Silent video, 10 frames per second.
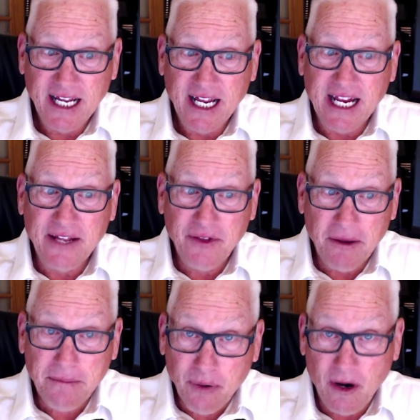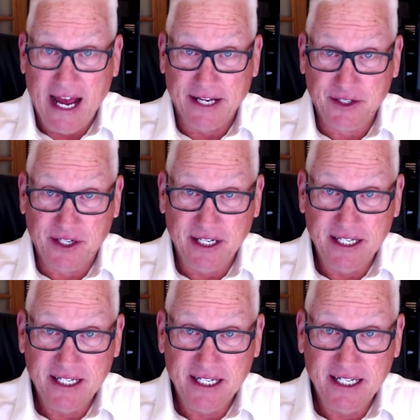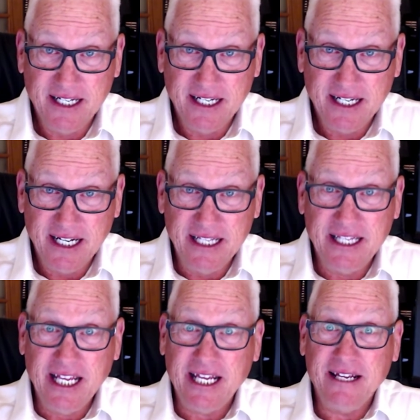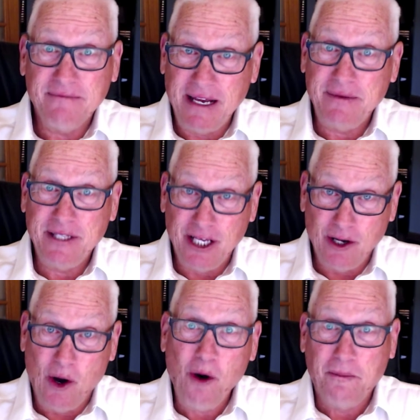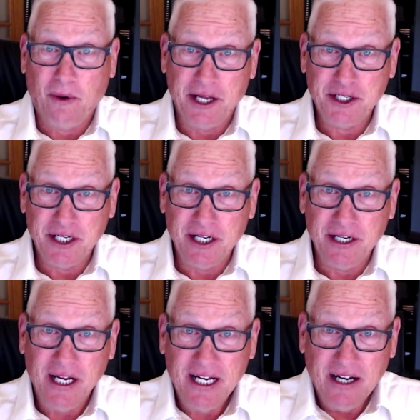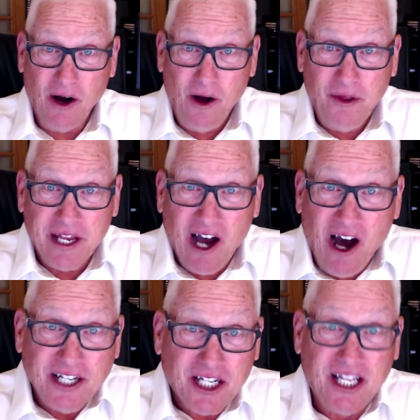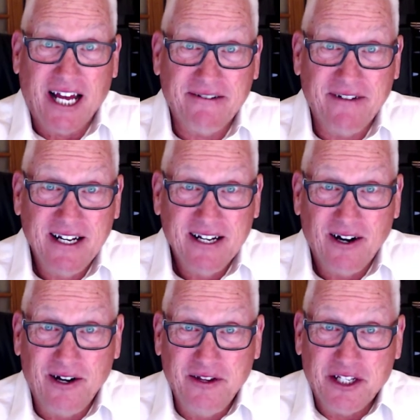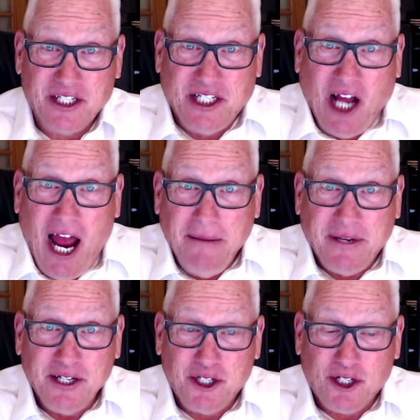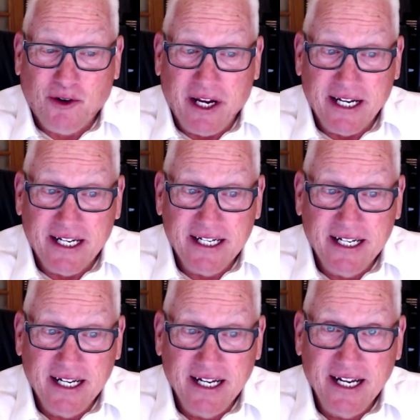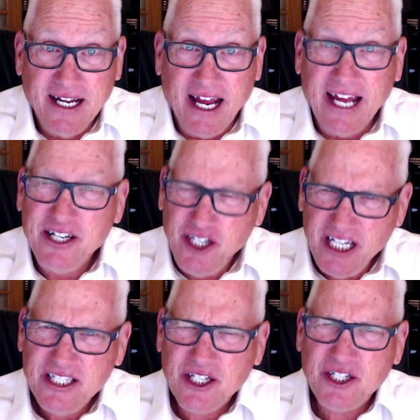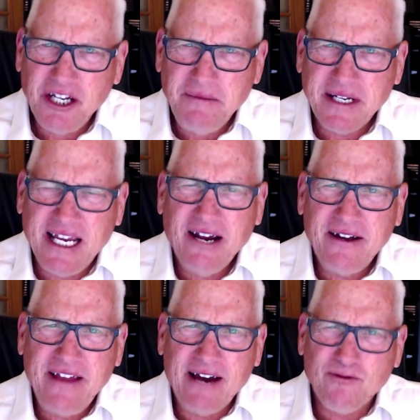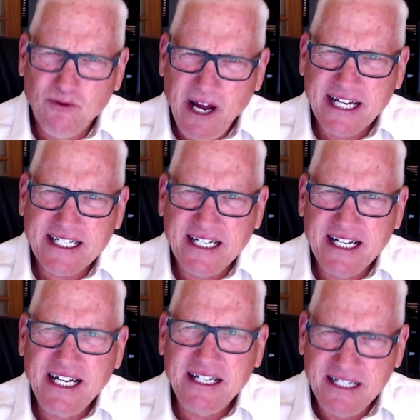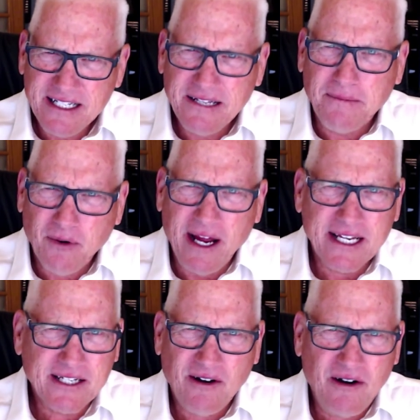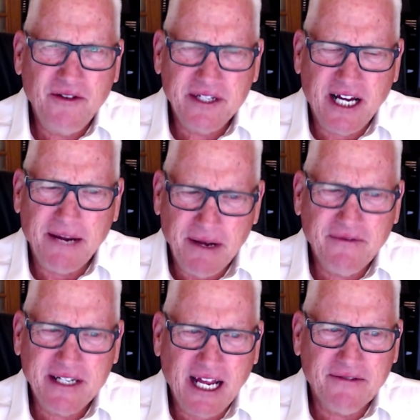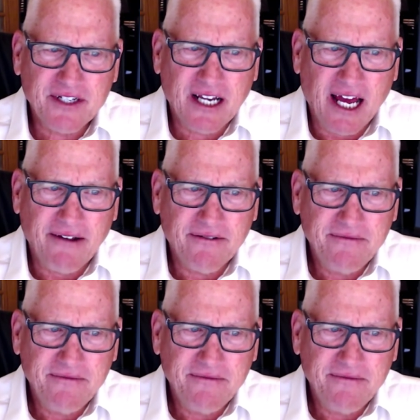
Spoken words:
in the press, in the maybe the oppression and all the onslaught of all this time constraint. And Jesus seemed to carry that rest in the press all the time, every day of his life.